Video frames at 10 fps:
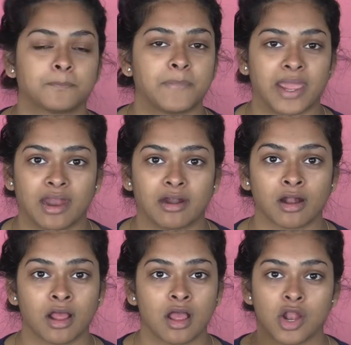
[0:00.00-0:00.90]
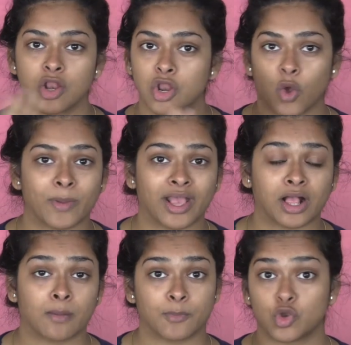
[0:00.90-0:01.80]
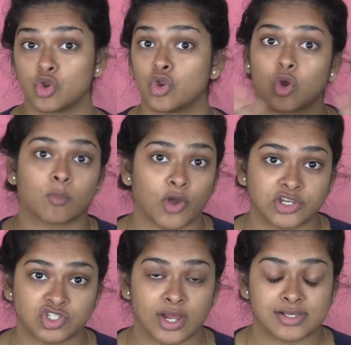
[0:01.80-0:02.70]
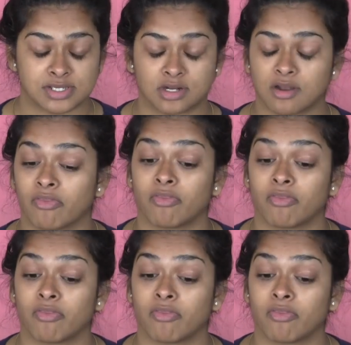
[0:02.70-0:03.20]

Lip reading: bare, no makeup, no moisturizer,